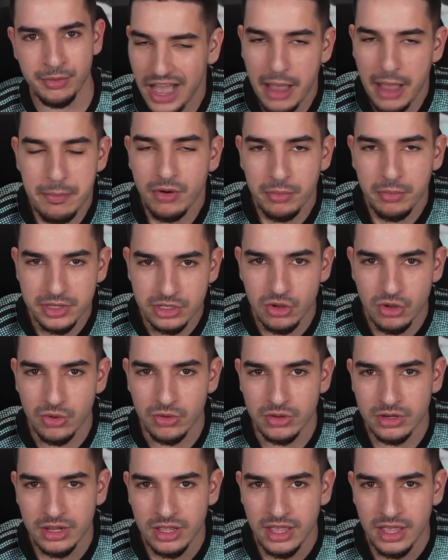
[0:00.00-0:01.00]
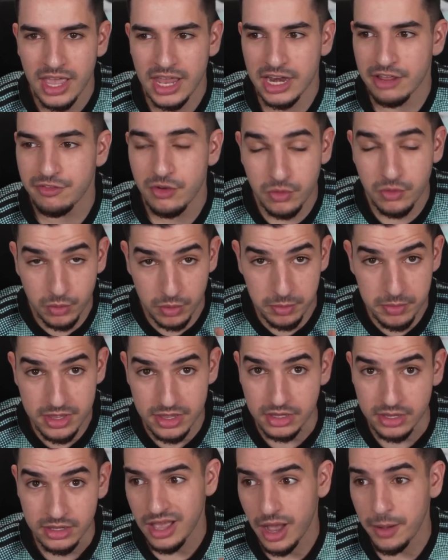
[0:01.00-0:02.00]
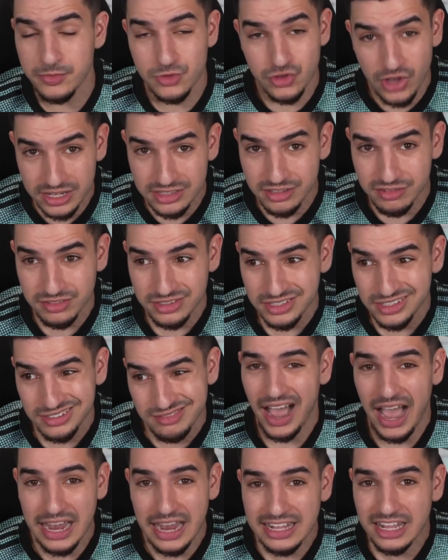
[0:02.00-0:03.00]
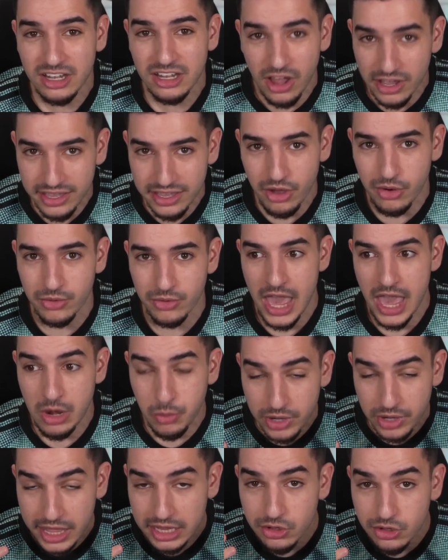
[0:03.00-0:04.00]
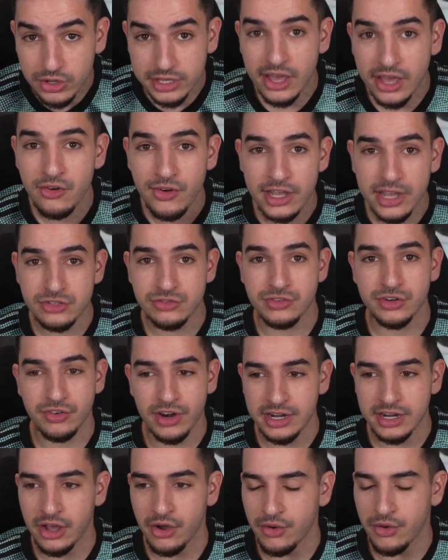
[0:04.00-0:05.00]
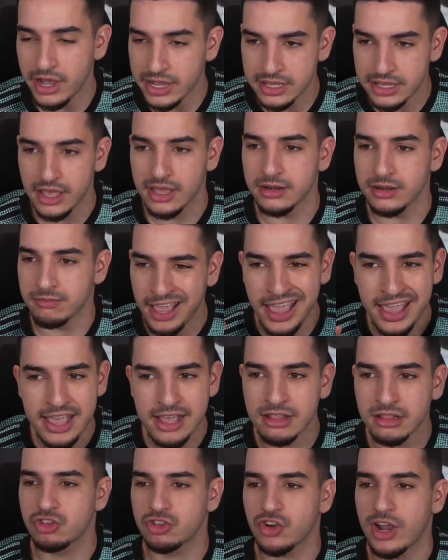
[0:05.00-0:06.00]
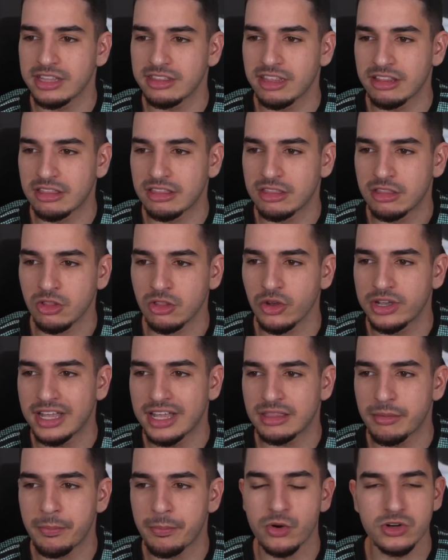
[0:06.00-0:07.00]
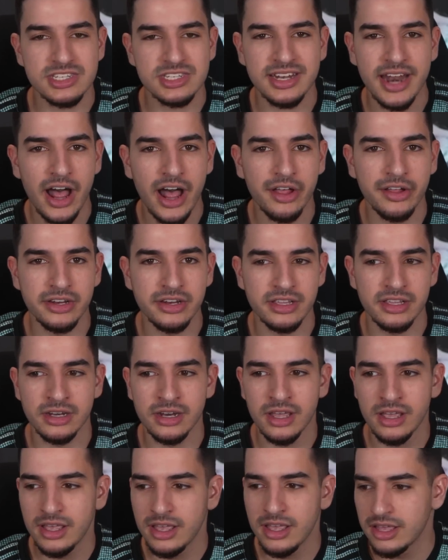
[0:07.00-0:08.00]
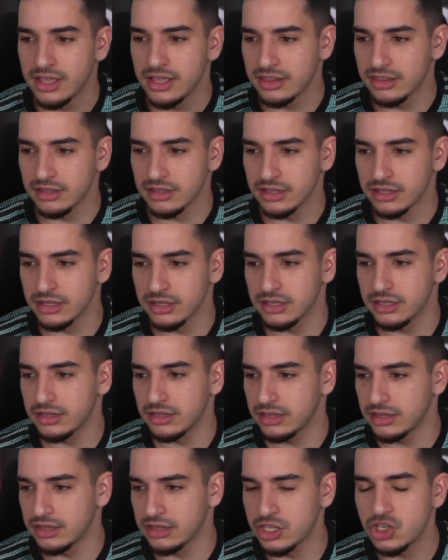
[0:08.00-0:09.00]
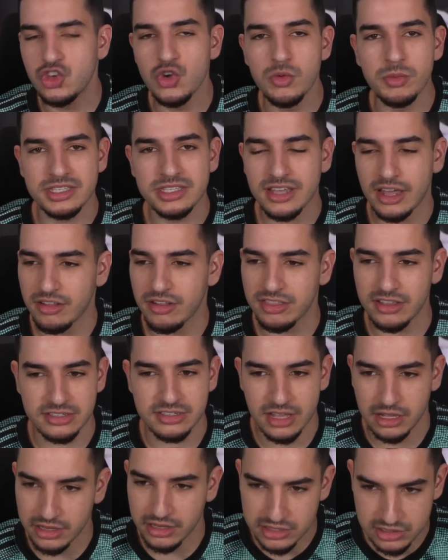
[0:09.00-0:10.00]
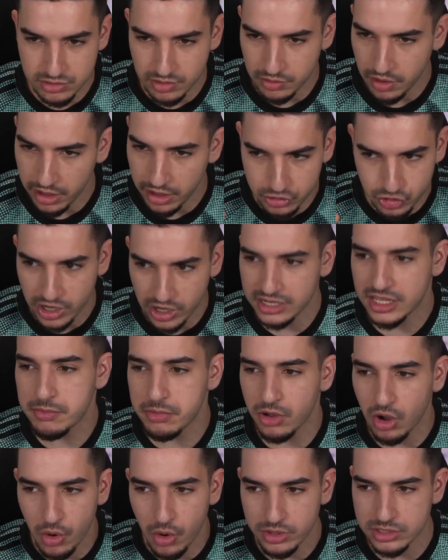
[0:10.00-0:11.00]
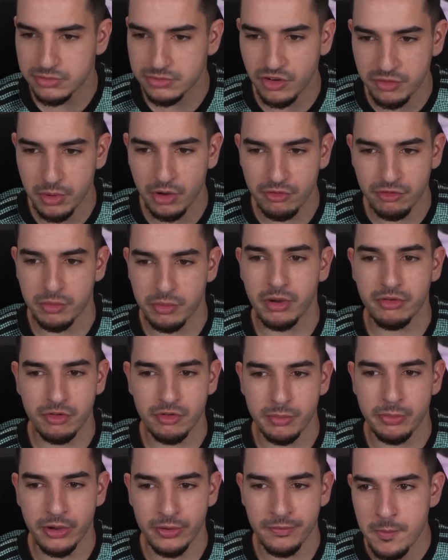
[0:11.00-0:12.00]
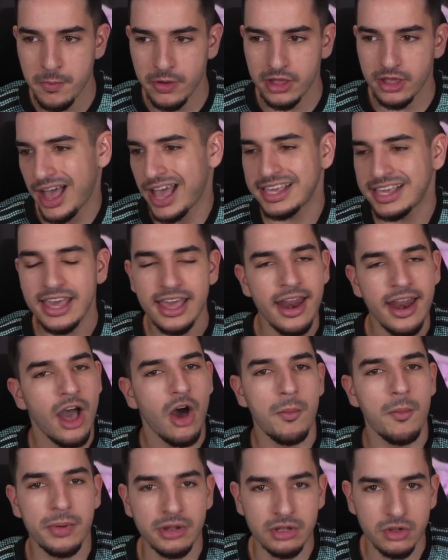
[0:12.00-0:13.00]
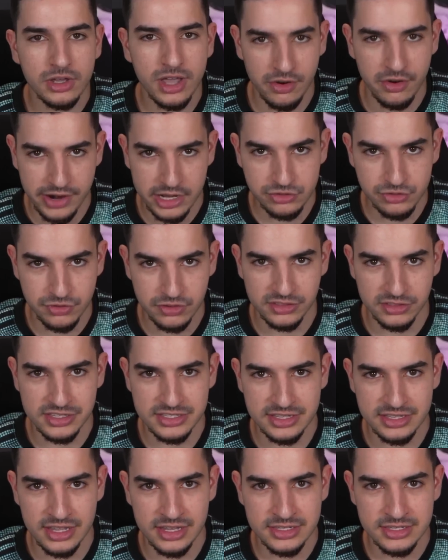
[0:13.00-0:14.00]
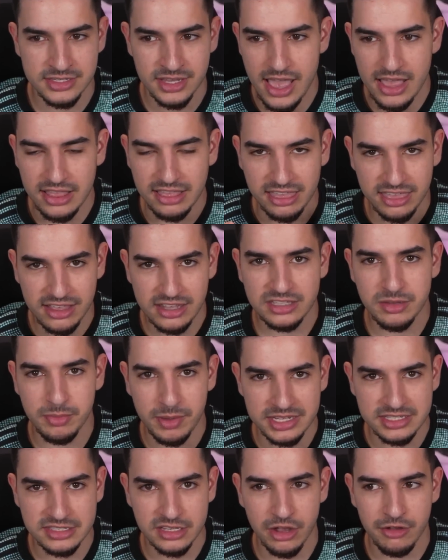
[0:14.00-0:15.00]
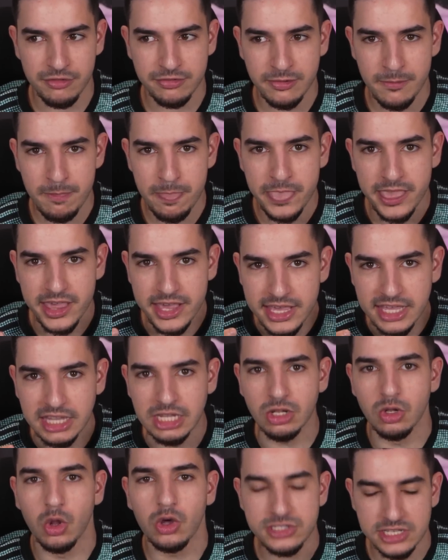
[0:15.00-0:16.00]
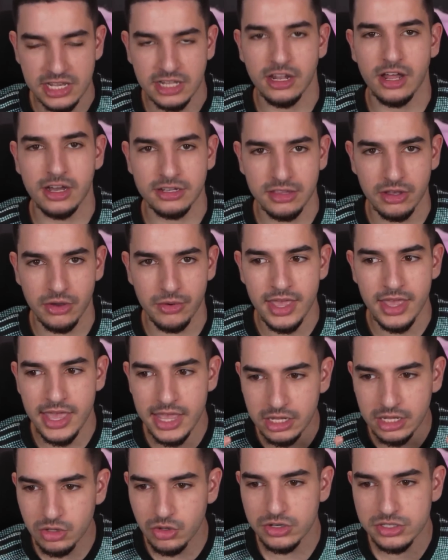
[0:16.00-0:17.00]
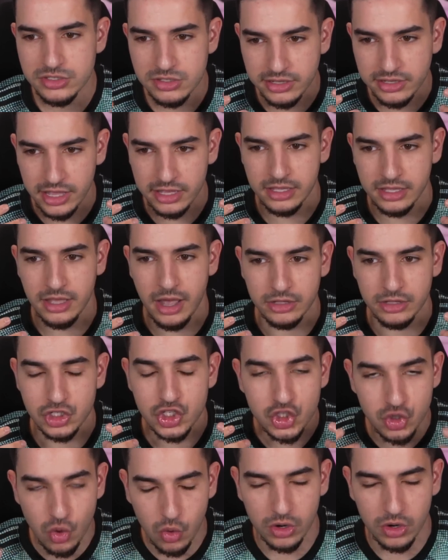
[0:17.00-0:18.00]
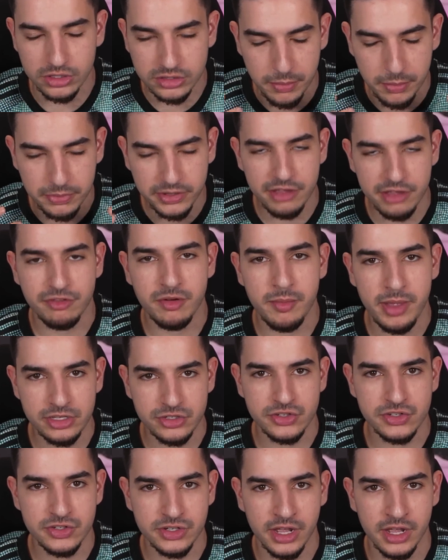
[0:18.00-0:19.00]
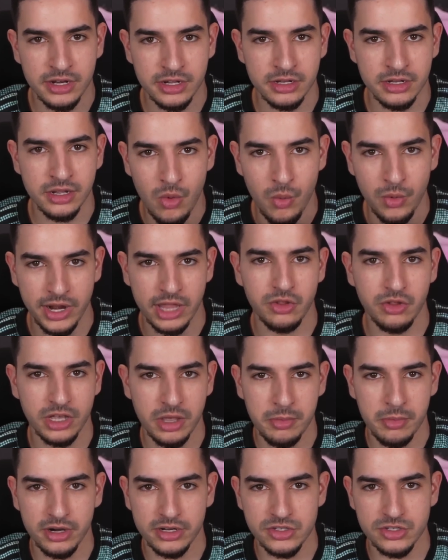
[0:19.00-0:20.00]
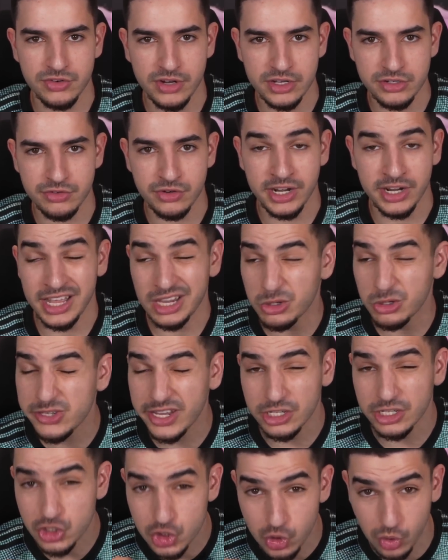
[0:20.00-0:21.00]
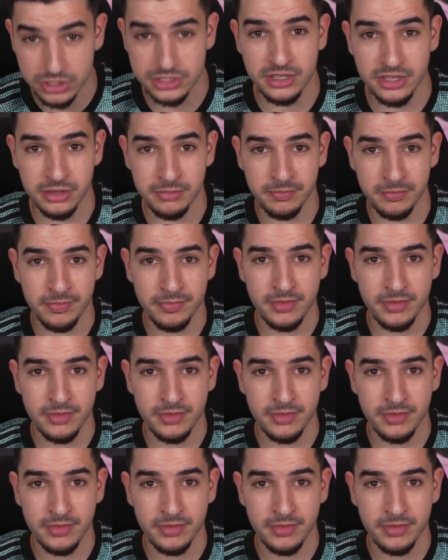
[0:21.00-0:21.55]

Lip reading: I probably don't. And if it were me, objectively, I'd clock out. And when I look at Rashford right now, again, hate trying to look at the personality and the human side of things. I try and keep it always football. But I can't help but look at Rashford these days and think to myself, he looks clocked out. It looks like a chore to play for Manchester United when I look at Marcus Rashford. It looks like a chore to him.